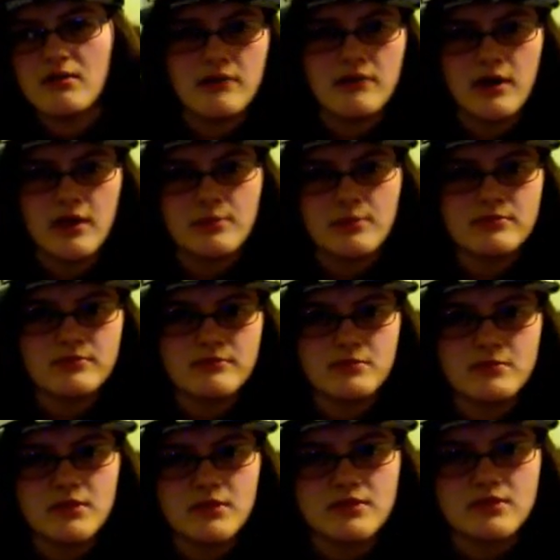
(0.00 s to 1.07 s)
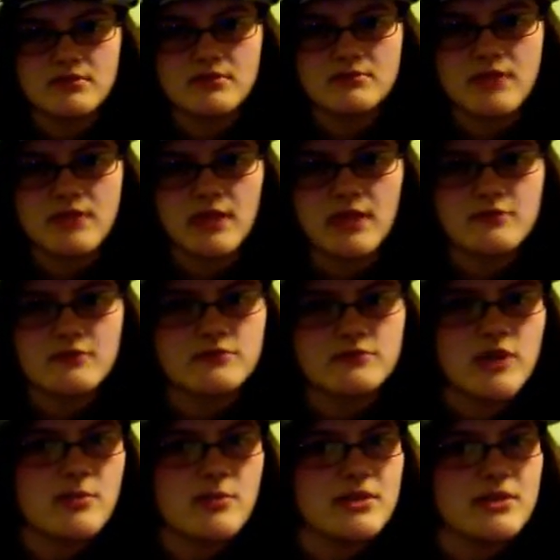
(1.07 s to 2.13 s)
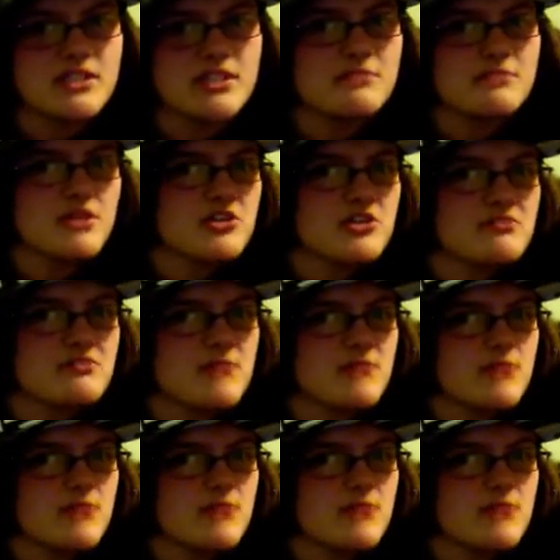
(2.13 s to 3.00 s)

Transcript: Help from like a native Japanese speaker, maybe,